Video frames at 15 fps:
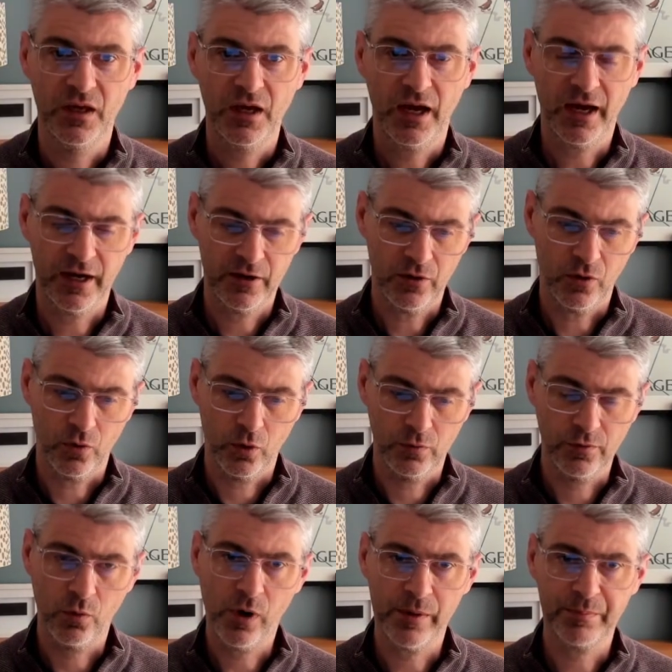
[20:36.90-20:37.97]
and
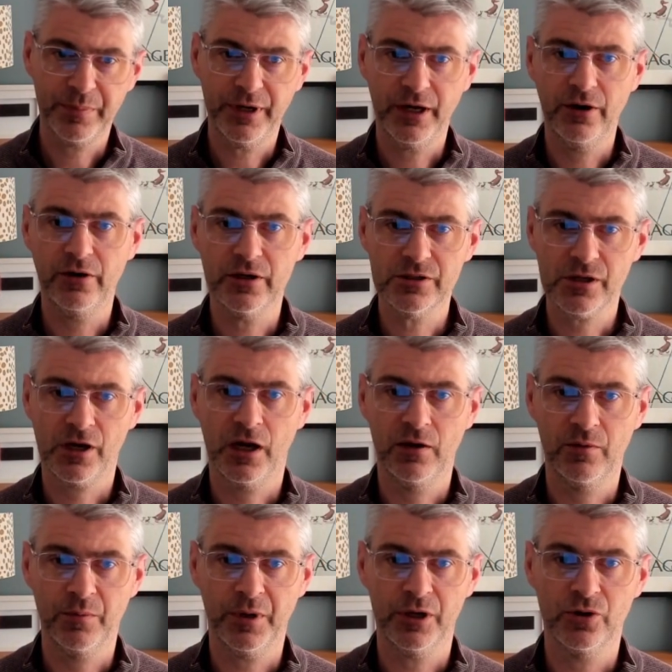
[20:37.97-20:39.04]
over what period of time
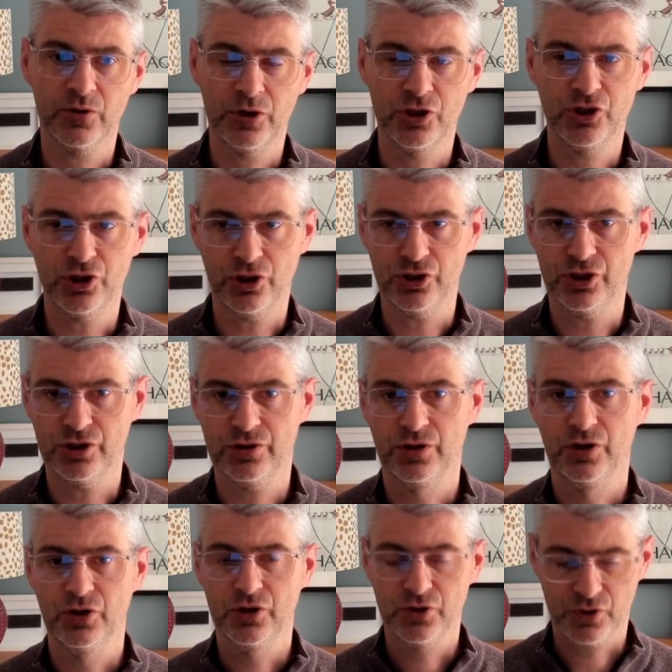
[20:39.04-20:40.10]
am I going to judge it?
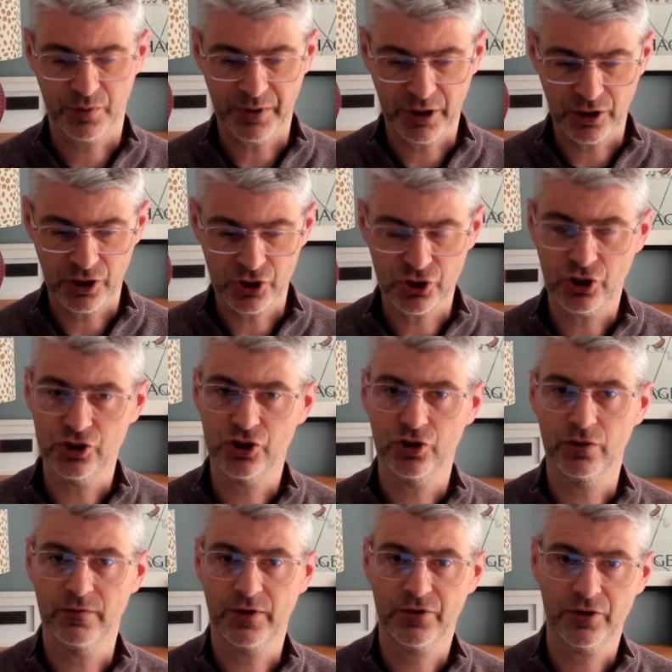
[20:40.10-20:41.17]
So am I going to judge it
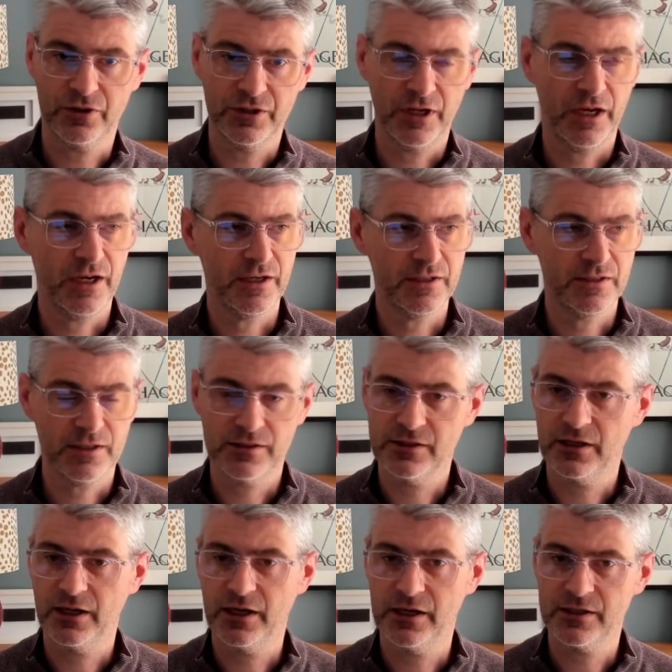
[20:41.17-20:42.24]
over 30 days, 60
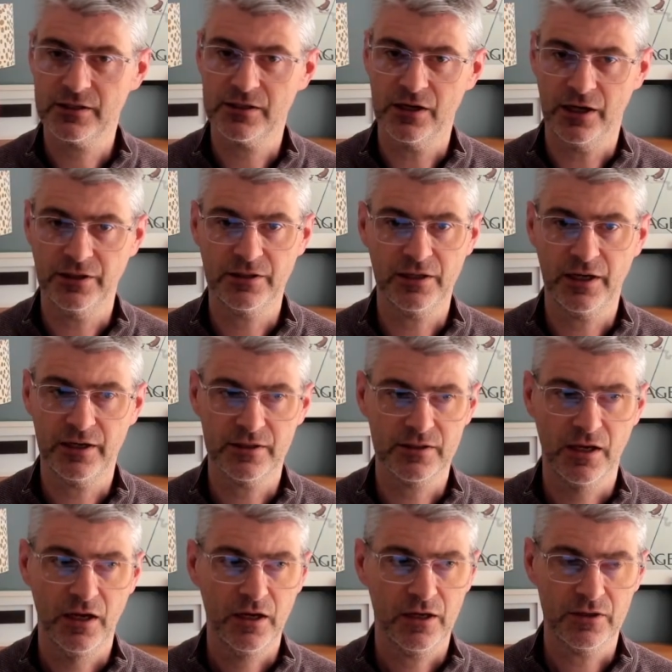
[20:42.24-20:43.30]
days, 90
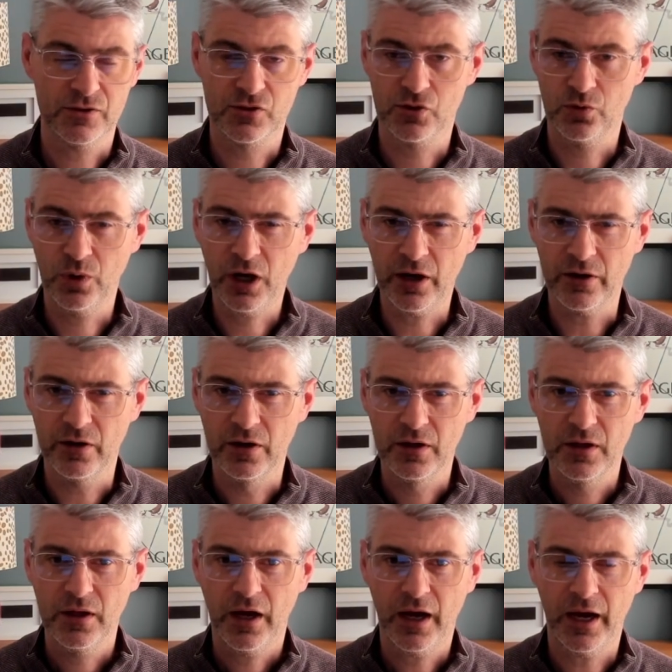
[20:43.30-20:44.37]
days, and so on?
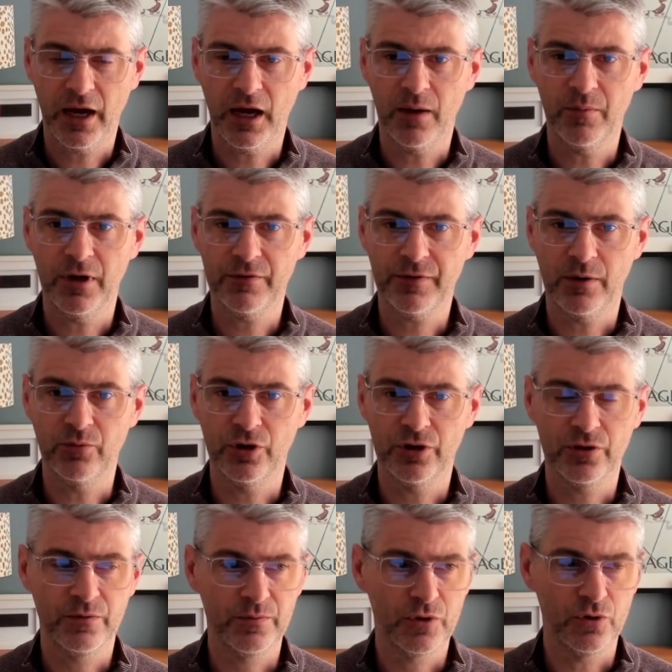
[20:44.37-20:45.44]
If I'm
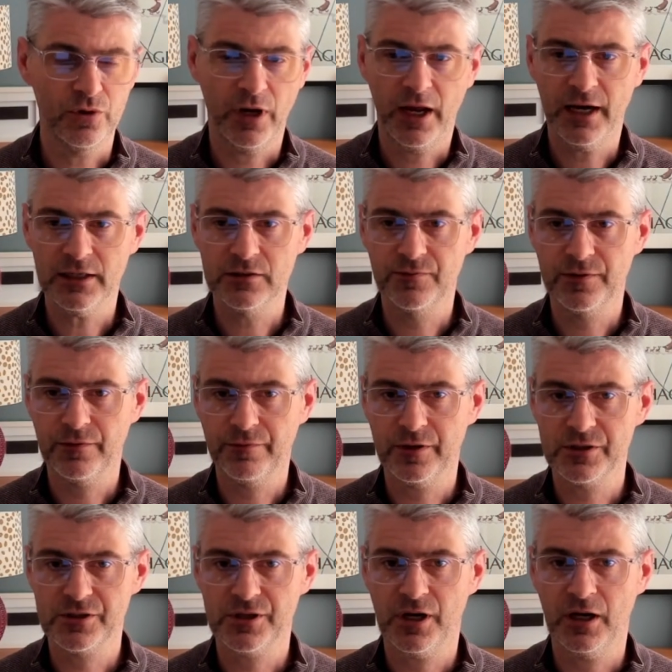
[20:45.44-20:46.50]
running Google Ads for the
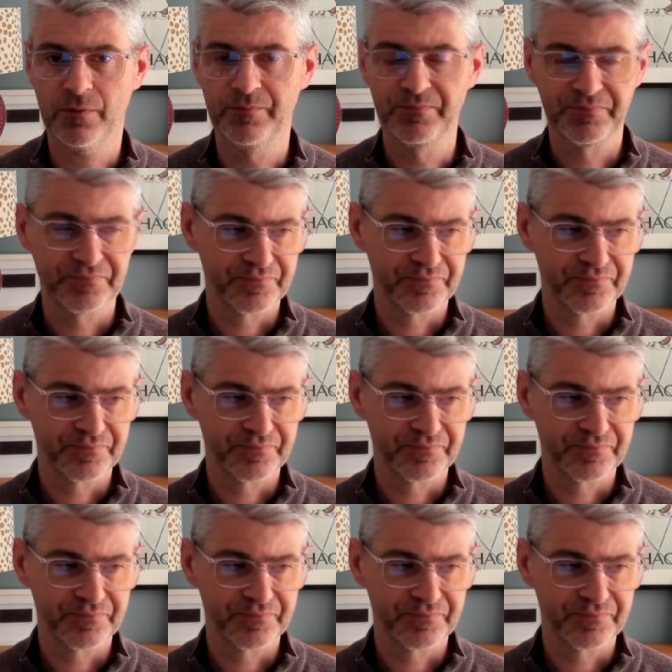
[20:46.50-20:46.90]
first time,